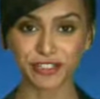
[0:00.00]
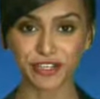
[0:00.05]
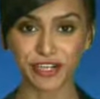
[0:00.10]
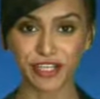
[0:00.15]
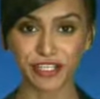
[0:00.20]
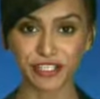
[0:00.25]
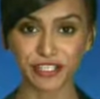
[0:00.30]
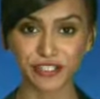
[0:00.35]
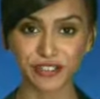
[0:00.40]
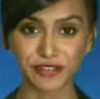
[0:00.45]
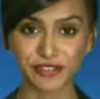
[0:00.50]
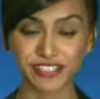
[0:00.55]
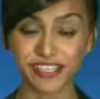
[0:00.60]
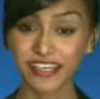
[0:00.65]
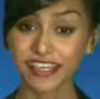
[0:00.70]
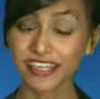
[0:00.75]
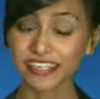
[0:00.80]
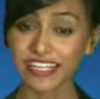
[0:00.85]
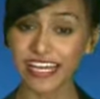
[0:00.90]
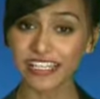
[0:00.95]
Trend News.
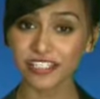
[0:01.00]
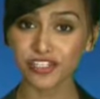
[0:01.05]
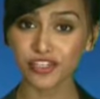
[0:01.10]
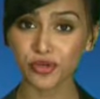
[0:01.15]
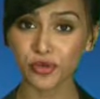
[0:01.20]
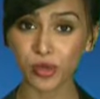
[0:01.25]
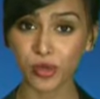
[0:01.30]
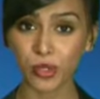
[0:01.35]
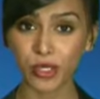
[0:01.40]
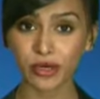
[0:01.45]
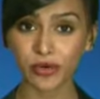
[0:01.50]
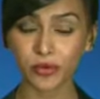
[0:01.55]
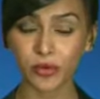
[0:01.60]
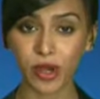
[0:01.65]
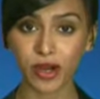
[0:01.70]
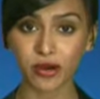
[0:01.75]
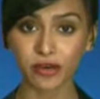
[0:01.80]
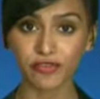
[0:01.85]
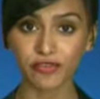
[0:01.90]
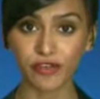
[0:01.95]
National oil
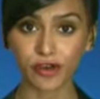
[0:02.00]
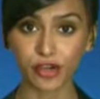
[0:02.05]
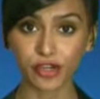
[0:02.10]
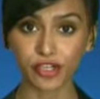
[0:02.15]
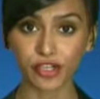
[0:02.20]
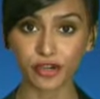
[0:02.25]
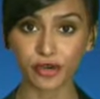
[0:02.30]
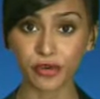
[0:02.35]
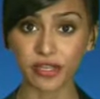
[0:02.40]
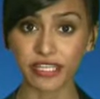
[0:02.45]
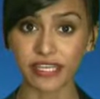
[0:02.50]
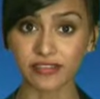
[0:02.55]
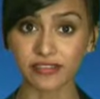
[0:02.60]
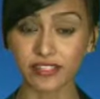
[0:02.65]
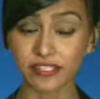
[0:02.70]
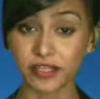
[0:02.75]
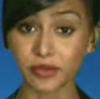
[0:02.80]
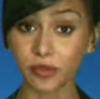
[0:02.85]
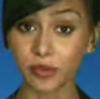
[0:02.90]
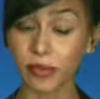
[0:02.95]
well Varco announced
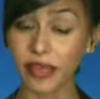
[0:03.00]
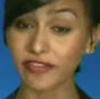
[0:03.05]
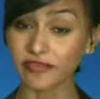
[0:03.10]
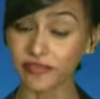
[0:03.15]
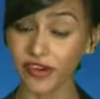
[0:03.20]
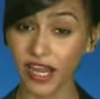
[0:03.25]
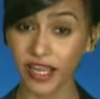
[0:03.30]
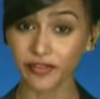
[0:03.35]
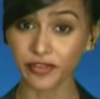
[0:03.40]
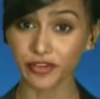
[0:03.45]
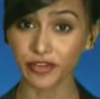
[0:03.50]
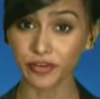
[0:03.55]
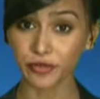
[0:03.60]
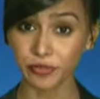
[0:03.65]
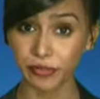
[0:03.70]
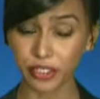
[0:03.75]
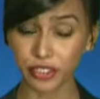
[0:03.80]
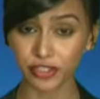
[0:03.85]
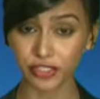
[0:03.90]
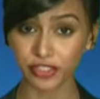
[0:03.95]
that it will pay $500
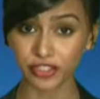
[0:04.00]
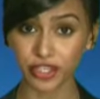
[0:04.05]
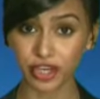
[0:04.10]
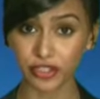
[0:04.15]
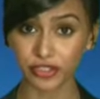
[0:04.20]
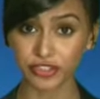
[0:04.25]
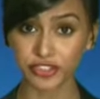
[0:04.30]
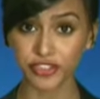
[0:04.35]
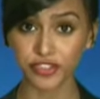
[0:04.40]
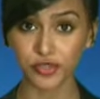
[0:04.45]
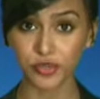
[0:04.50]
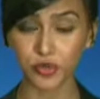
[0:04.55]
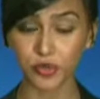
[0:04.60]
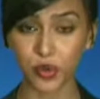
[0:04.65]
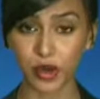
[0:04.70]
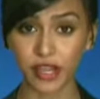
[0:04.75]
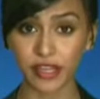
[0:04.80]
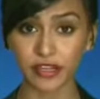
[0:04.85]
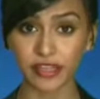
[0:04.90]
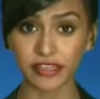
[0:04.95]
million to
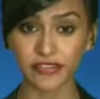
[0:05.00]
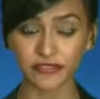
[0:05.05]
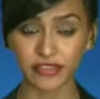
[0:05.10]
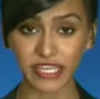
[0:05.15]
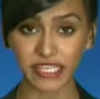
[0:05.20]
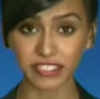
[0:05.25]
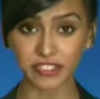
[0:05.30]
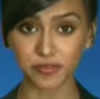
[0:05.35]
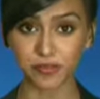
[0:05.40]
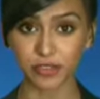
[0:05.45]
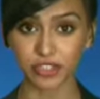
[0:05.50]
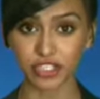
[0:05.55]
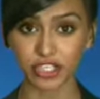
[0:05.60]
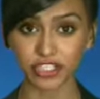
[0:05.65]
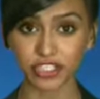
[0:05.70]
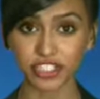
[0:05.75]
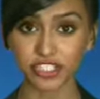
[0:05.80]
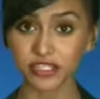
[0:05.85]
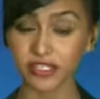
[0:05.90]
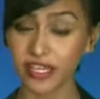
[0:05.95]
acquire Advanced
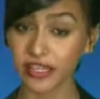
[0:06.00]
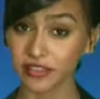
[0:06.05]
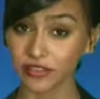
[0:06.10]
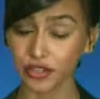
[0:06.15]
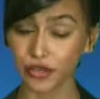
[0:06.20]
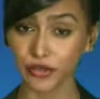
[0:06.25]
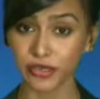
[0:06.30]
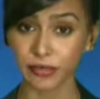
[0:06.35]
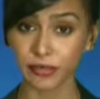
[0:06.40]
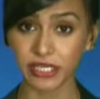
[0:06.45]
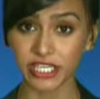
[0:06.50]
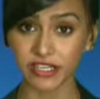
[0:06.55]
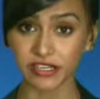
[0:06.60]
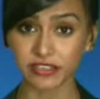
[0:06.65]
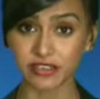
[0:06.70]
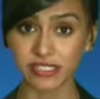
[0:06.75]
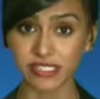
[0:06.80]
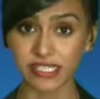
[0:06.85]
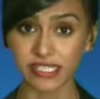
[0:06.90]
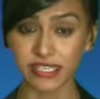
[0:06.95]
Production and Loading
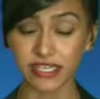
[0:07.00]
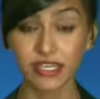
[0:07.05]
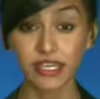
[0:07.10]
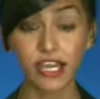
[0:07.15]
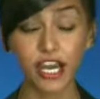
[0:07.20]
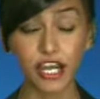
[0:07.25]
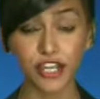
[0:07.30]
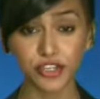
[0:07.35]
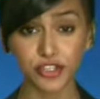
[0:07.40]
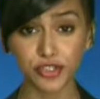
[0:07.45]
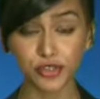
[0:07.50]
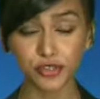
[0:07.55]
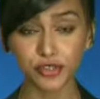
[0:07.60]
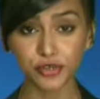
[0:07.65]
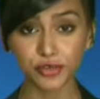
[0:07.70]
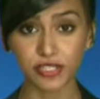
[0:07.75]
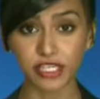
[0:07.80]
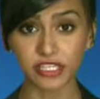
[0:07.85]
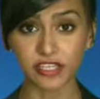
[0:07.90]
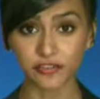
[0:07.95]
PLC, a new
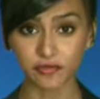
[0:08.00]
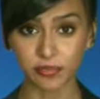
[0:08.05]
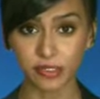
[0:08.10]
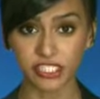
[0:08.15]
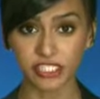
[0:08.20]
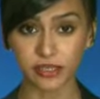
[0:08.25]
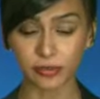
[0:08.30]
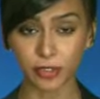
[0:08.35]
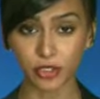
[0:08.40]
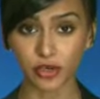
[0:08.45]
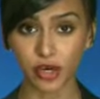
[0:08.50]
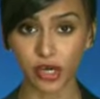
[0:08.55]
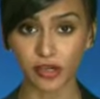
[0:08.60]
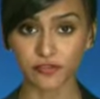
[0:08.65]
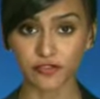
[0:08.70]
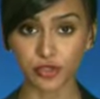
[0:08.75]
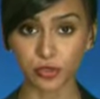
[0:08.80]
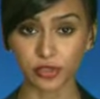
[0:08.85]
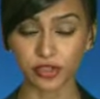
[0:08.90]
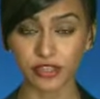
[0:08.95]
unit of BW
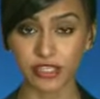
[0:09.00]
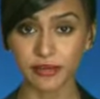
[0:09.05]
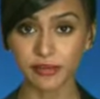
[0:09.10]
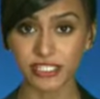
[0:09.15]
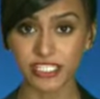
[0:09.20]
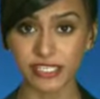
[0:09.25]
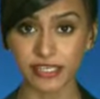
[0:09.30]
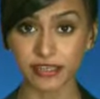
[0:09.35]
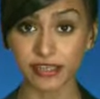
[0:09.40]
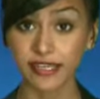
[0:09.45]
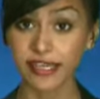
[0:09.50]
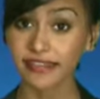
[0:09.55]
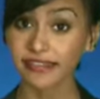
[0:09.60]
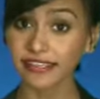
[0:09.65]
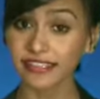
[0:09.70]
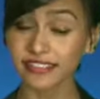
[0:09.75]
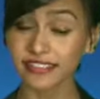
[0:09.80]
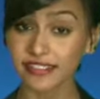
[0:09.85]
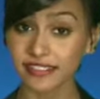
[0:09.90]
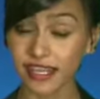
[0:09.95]
Offshore Ltd that
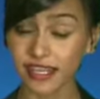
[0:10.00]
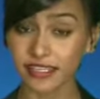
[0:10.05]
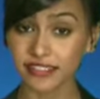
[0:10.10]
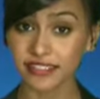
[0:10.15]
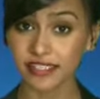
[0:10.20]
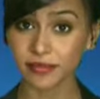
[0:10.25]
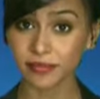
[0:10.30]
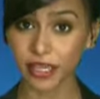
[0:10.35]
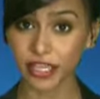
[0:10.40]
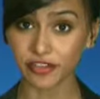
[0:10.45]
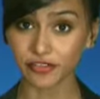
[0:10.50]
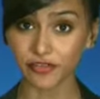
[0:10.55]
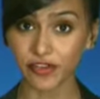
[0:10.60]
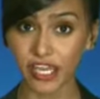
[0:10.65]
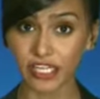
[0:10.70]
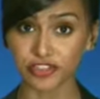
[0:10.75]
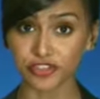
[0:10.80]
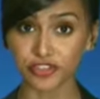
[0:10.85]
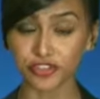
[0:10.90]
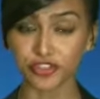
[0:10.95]
designs and
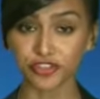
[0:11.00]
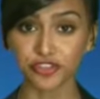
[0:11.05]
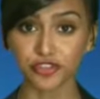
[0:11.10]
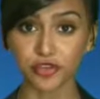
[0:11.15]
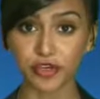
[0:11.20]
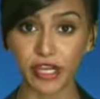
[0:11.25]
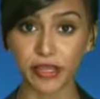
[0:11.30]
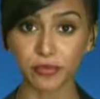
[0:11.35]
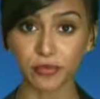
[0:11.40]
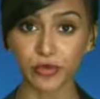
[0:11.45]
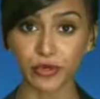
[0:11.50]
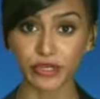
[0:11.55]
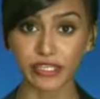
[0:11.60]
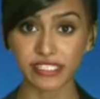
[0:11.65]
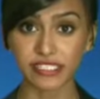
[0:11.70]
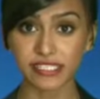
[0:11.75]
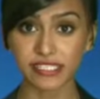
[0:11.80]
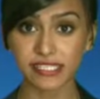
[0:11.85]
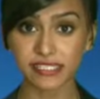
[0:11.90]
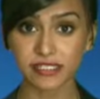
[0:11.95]
manufactures turret mooring
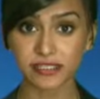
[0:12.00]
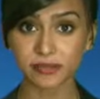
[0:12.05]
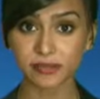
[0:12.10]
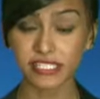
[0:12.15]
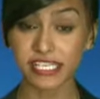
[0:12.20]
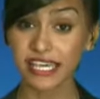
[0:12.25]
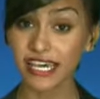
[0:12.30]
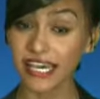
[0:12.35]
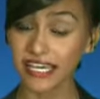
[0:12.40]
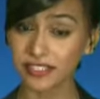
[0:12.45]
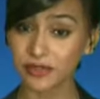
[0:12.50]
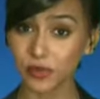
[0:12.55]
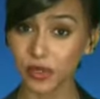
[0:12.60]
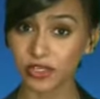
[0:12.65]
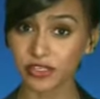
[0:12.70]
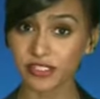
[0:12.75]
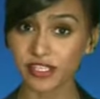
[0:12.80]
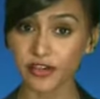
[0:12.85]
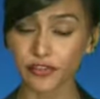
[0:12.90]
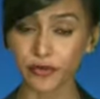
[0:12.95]
systems as well
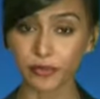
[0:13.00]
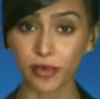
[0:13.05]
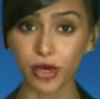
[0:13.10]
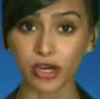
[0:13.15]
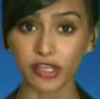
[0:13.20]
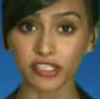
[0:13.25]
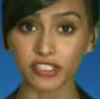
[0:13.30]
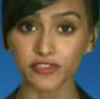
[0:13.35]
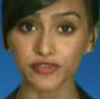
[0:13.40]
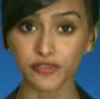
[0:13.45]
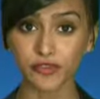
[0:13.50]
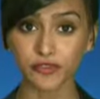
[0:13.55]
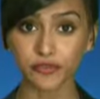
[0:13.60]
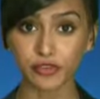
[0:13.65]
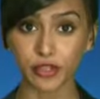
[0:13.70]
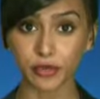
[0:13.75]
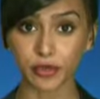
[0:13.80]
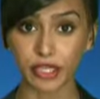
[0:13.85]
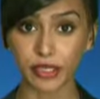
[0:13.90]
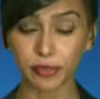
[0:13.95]
as other products for
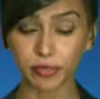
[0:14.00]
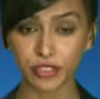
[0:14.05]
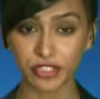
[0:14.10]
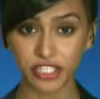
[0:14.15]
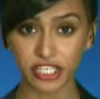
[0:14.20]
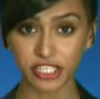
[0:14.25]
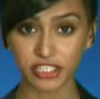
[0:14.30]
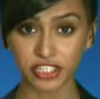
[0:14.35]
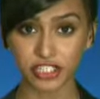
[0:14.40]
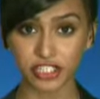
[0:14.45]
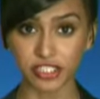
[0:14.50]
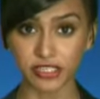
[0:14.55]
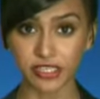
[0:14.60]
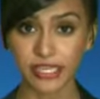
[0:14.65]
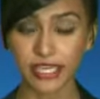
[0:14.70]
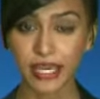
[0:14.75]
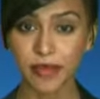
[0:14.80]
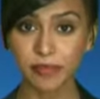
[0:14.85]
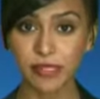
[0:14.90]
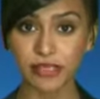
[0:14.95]
floating production.
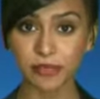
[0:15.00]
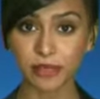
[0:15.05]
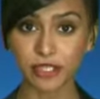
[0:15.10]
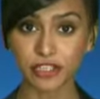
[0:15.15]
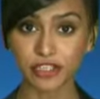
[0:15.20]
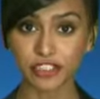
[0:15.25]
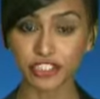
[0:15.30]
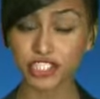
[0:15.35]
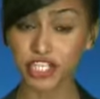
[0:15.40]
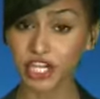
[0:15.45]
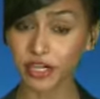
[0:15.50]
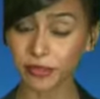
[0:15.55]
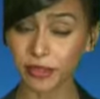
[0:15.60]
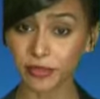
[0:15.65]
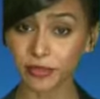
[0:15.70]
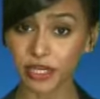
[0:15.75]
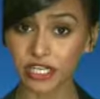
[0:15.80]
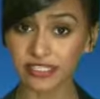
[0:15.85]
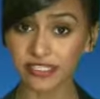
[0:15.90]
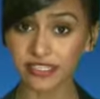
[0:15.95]
Pete Miller, Chairman,
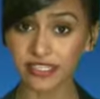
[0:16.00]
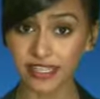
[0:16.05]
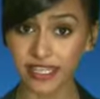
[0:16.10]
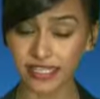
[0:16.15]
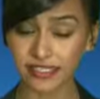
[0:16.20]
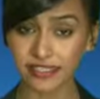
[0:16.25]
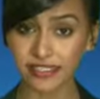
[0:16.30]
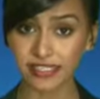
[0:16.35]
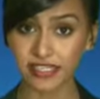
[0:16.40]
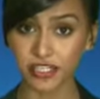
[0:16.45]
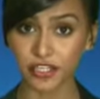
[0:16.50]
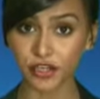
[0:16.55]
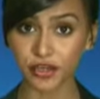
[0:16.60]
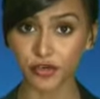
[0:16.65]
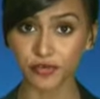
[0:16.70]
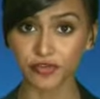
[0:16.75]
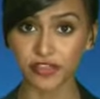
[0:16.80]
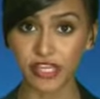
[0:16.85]
President, and CEO of